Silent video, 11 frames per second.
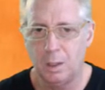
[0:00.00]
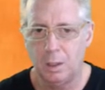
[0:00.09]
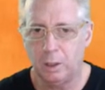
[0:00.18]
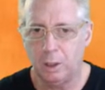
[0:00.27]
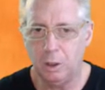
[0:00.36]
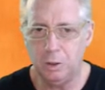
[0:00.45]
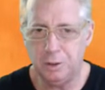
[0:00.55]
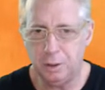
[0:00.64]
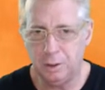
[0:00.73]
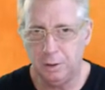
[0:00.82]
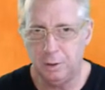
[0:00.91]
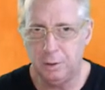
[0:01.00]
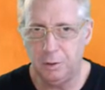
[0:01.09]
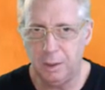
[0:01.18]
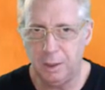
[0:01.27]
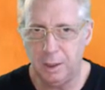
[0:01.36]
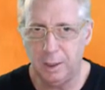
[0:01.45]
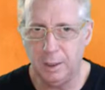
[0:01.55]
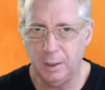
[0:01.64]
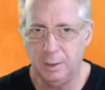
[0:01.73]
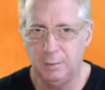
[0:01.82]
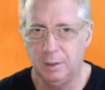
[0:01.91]
closer to
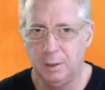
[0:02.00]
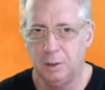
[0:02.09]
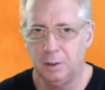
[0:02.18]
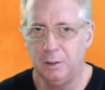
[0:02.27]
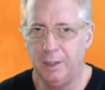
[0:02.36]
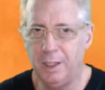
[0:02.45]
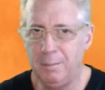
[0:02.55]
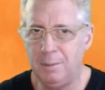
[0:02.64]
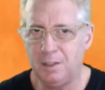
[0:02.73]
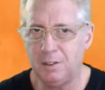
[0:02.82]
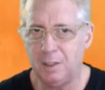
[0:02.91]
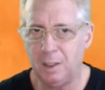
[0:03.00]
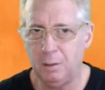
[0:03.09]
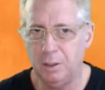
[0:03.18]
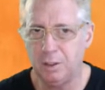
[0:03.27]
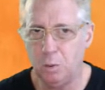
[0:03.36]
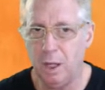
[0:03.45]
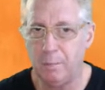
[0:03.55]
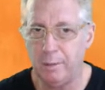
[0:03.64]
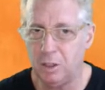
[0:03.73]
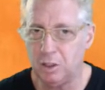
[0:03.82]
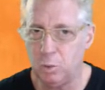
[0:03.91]
the enemy's towers. Why?
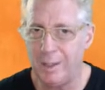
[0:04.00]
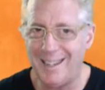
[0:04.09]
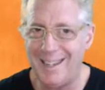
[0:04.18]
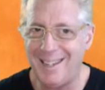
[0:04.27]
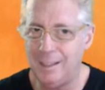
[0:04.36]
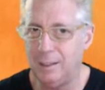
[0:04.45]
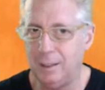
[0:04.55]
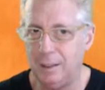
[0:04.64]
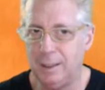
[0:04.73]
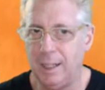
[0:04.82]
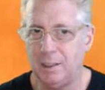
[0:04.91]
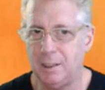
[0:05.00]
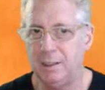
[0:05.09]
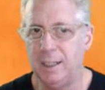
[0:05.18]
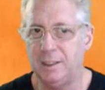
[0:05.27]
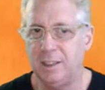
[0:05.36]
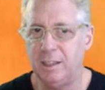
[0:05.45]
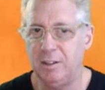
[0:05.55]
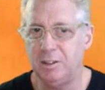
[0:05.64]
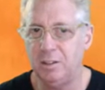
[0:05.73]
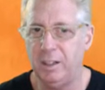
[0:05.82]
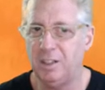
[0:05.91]
Because we gained that
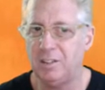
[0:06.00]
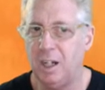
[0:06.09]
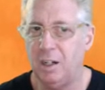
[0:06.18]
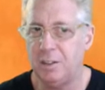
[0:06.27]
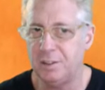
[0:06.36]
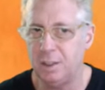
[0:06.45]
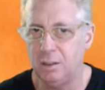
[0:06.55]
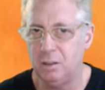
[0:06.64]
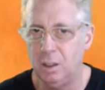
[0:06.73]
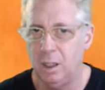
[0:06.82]
territory, and it's ours now.